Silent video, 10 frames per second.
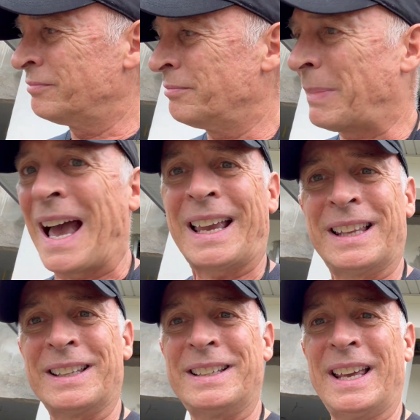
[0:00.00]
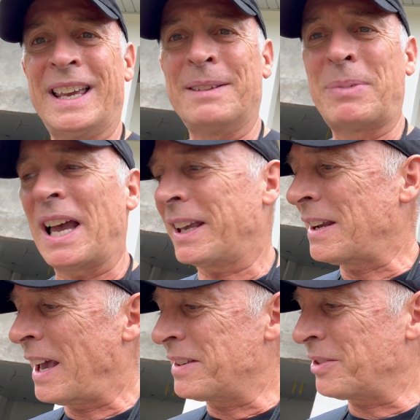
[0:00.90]
Back in the day, back
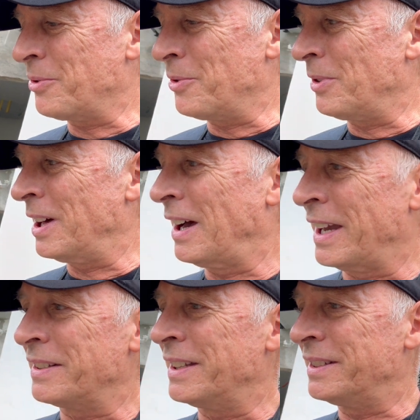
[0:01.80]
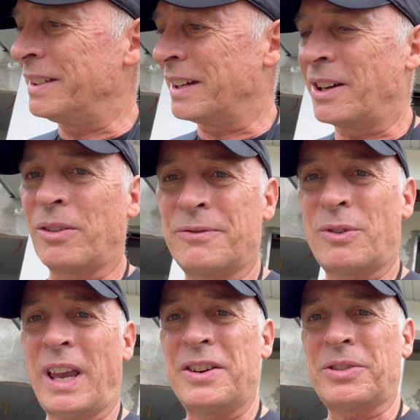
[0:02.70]
in high school, I did go to
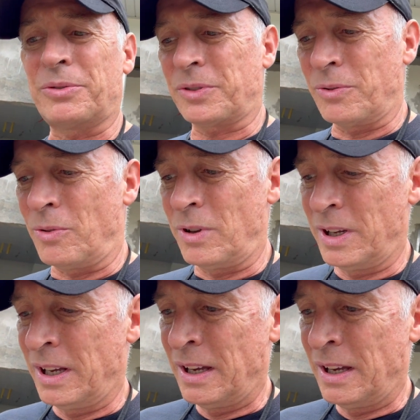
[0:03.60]
vocational school